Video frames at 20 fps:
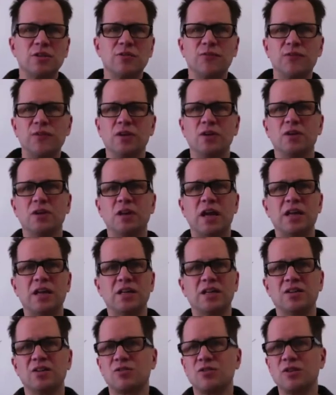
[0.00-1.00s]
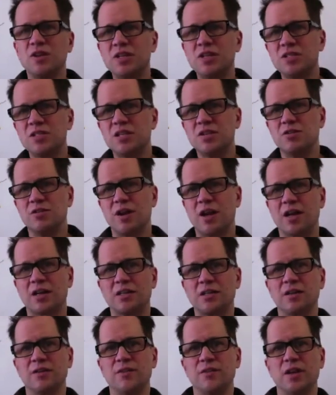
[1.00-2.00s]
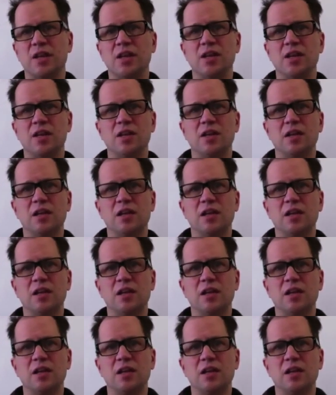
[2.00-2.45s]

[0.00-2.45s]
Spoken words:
feel like increasing your activity,